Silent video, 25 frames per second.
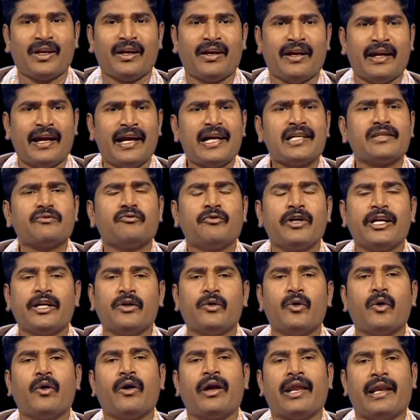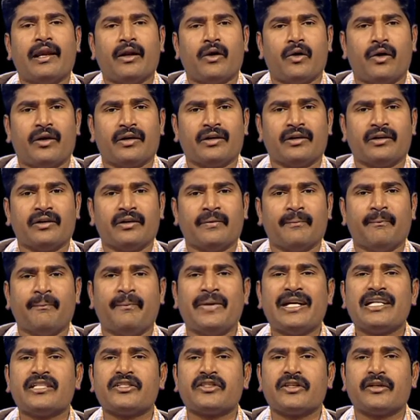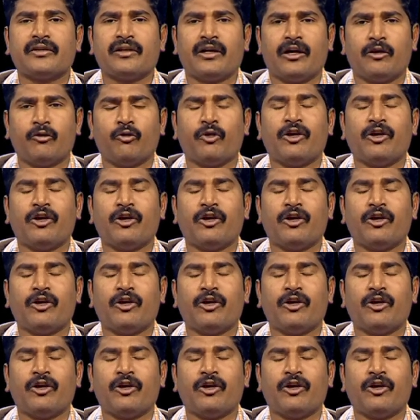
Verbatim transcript: as we go along based on how